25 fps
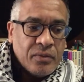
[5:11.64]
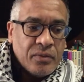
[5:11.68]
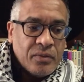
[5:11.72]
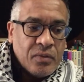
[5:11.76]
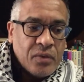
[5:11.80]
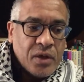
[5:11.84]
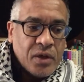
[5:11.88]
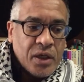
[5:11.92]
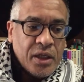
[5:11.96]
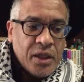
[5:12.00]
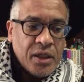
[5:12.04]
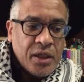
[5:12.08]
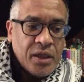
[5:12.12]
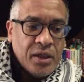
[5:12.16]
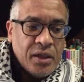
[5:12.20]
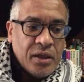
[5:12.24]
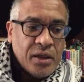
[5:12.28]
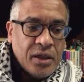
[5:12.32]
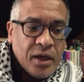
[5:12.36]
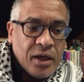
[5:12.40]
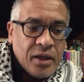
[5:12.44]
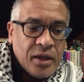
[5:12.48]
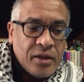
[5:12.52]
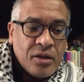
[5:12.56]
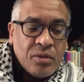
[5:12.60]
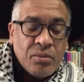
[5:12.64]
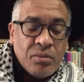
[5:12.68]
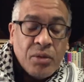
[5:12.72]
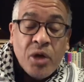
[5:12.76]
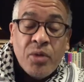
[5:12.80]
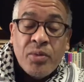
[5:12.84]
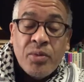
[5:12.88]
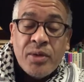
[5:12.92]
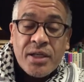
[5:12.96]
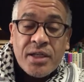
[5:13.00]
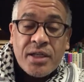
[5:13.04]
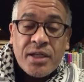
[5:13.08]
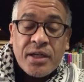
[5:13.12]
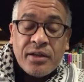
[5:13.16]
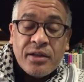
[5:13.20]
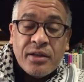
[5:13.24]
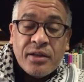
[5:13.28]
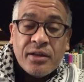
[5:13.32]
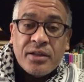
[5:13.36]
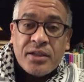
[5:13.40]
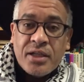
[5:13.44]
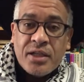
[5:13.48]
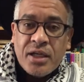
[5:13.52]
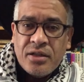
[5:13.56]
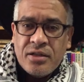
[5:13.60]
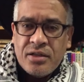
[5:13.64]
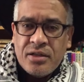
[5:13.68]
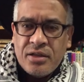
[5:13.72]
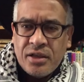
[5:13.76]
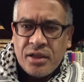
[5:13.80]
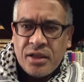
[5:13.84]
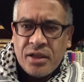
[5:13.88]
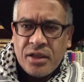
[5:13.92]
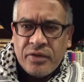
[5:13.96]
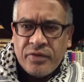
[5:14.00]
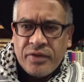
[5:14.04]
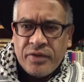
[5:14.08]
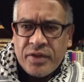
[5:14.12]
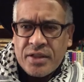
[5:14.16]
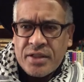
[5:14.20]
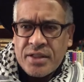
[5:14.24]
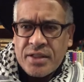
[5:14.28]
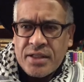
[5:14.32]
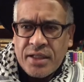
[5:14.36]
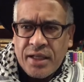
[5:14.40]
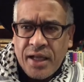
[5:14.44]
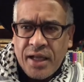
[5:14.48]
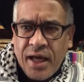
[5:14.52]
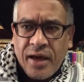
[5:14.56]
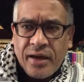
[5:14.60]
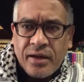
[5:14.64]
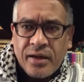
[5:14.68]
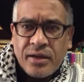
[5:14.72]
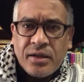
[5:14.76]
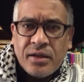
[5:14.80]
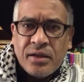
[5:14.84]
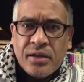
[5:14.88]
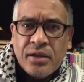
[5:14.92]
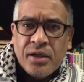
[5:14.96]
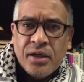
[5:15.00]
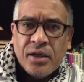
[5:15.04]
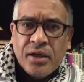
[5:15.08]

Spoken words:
we, at the moment, I think, tend to think of it as lack.